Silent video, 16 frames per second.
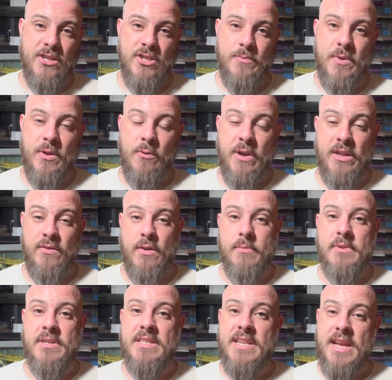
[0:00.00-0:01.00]
shipping rates for
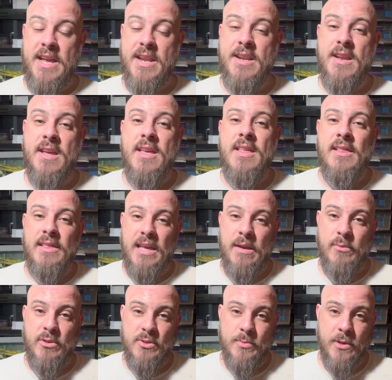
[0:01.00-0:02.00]
up to 10
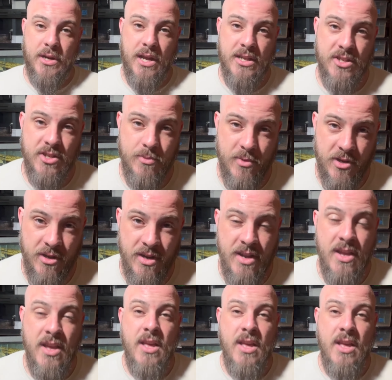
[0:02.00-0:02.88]
labels per customer.